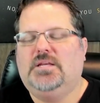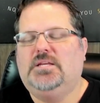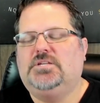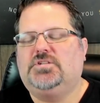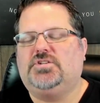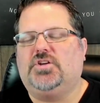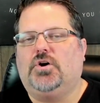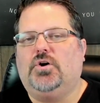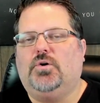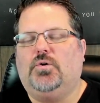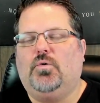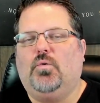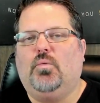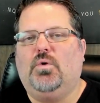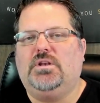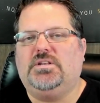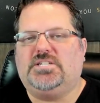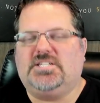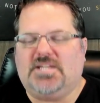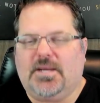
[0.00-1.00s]
So
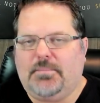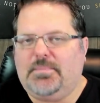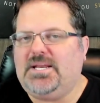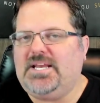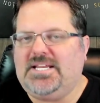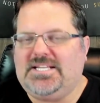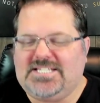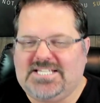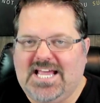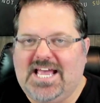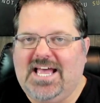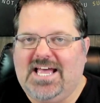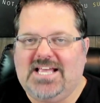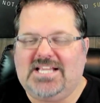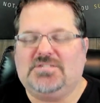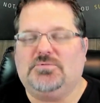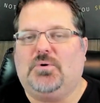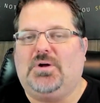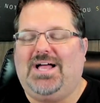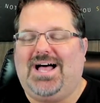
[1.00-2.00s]
when somebody
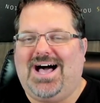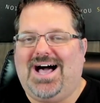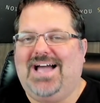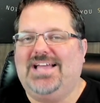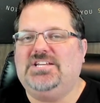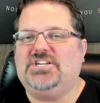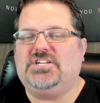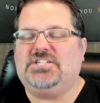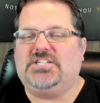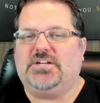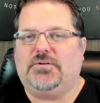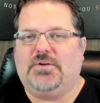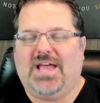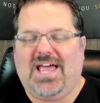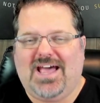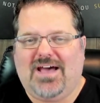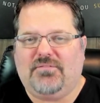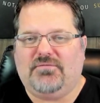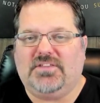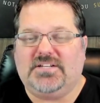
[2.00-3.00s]
says, well, I just don't
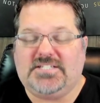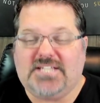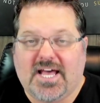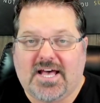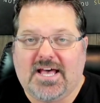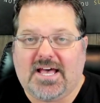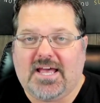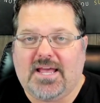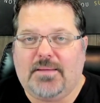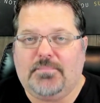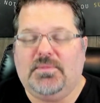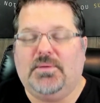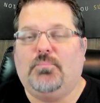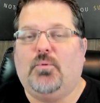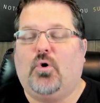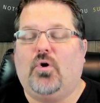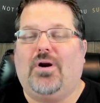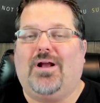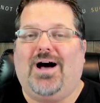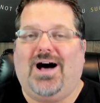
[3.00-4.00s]
have the time, the
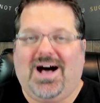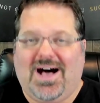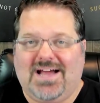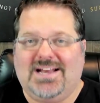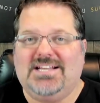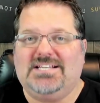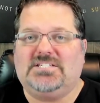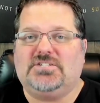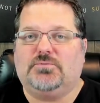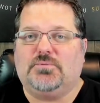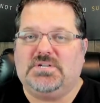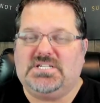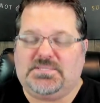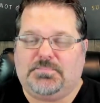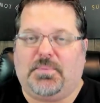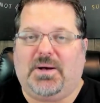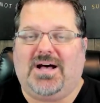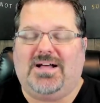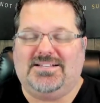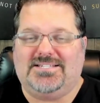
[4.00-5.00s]
more honest
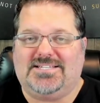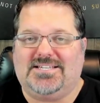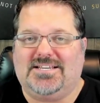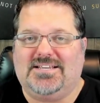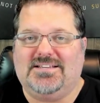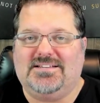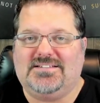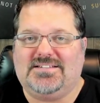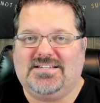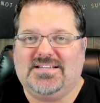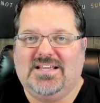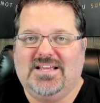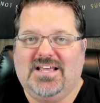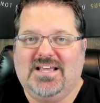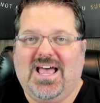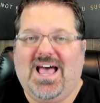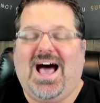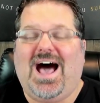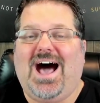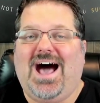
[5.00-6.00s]
response is,
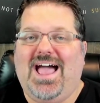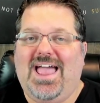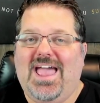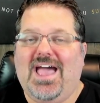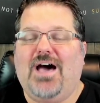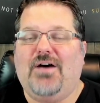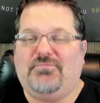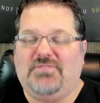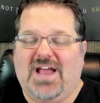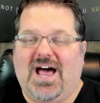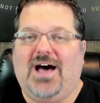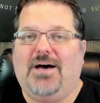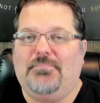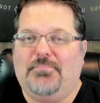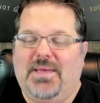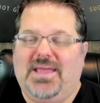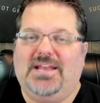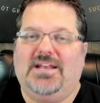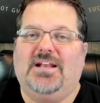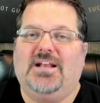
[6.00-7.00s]
I have not
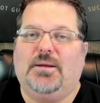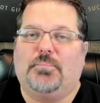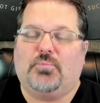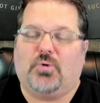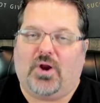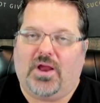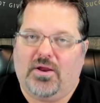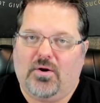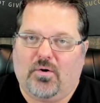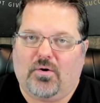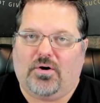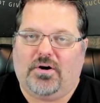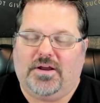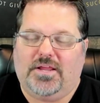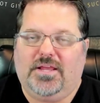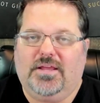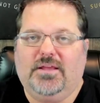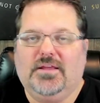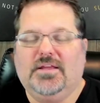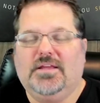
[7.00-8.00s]
made it a
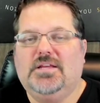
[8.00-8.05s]
priority.